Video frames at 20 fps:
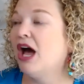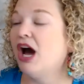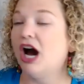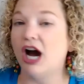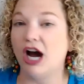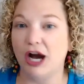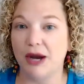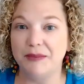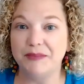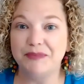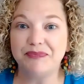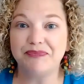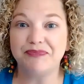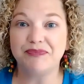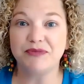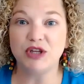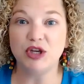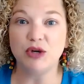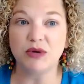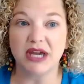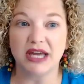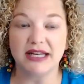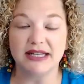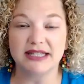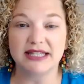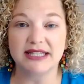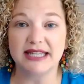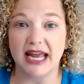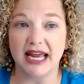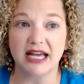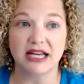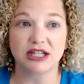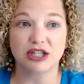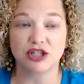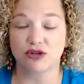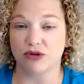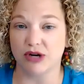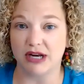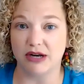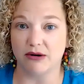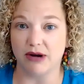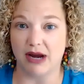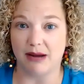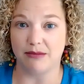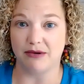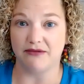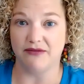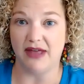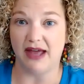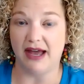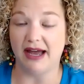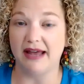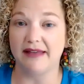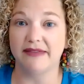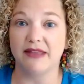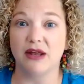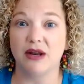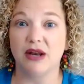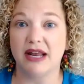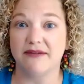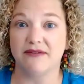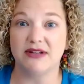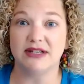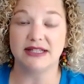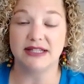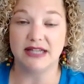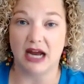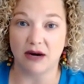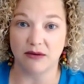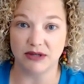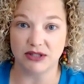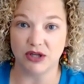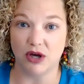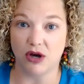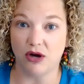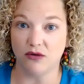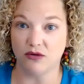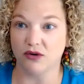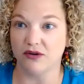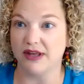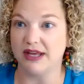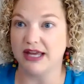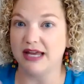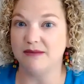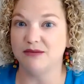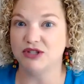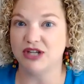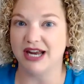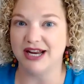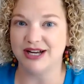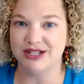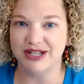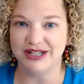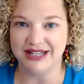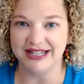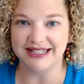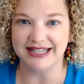Um, you can take a screen grab of that and then if it's not resolved or they keep changing the